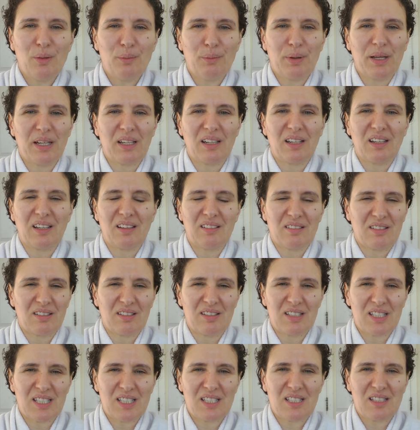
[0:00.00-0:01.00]
But is
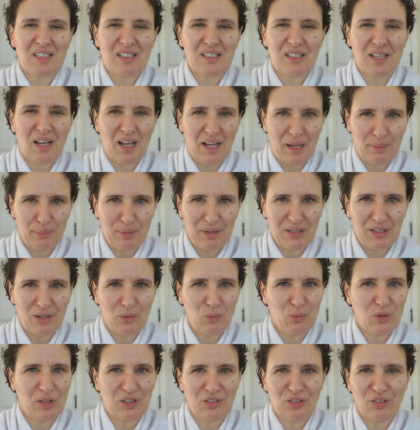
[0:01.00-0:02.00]
this the habit
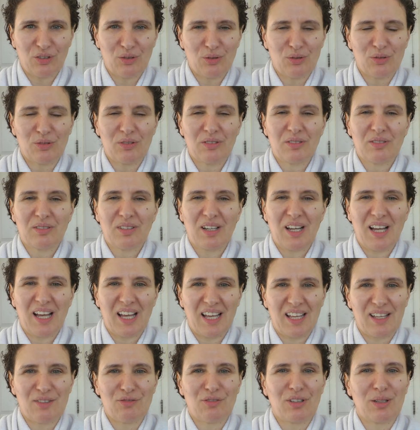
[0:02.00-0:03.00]
I want to
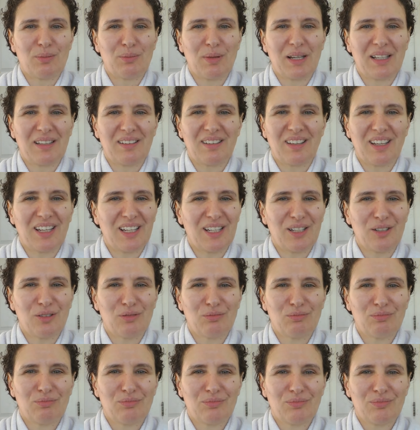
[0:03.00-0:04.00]
have and maintain?
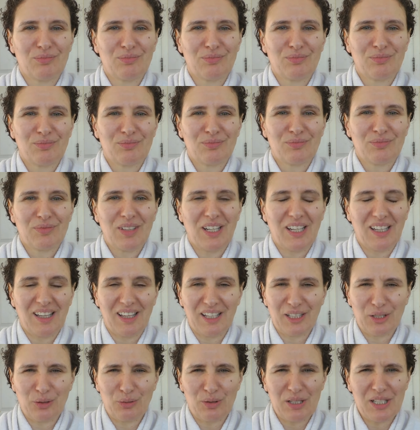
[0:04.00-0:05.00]
I
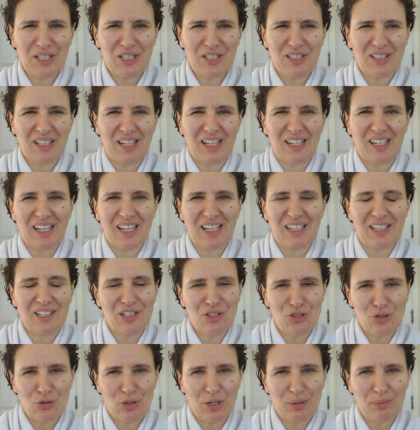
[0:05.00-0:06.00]
like to eat that in
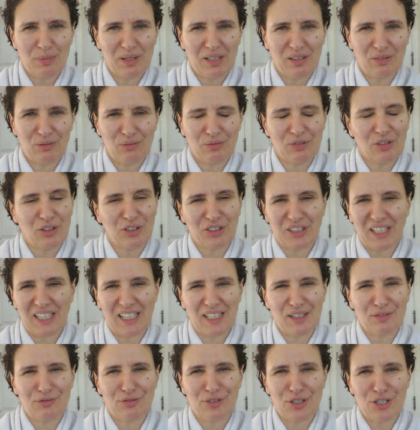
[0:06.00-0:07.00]
enjoyment, not
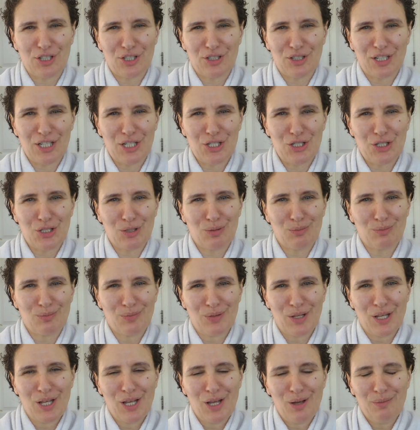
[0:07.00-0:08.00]
out of frustration,
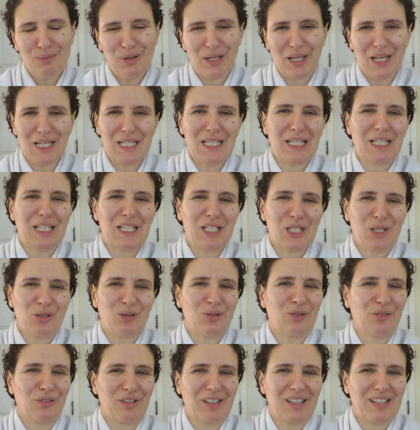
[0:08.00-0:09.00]
because then it's
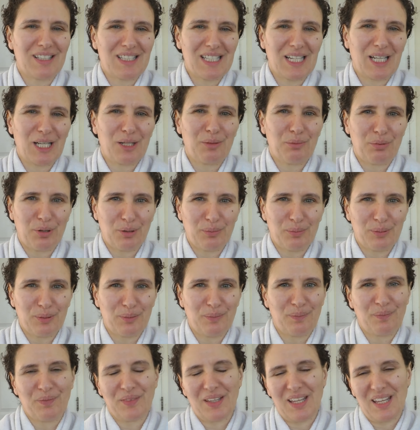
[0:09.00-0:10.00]
causing a second
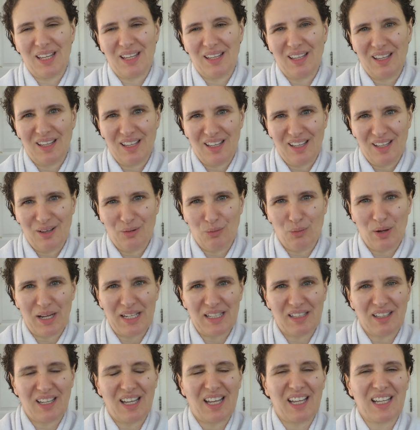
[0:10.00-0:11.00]
problem
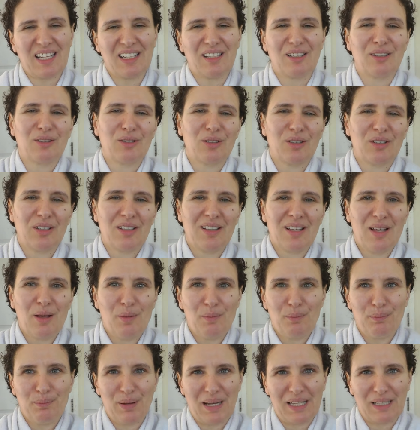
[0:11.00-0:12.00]
weight gain,
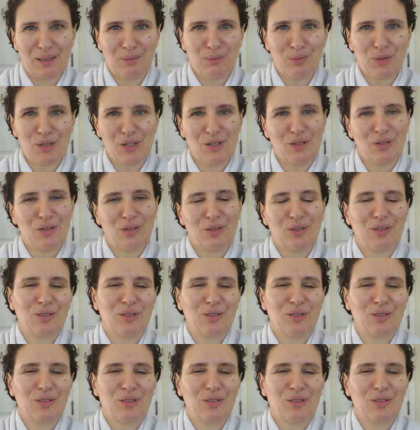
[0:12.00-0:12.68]
bad mood.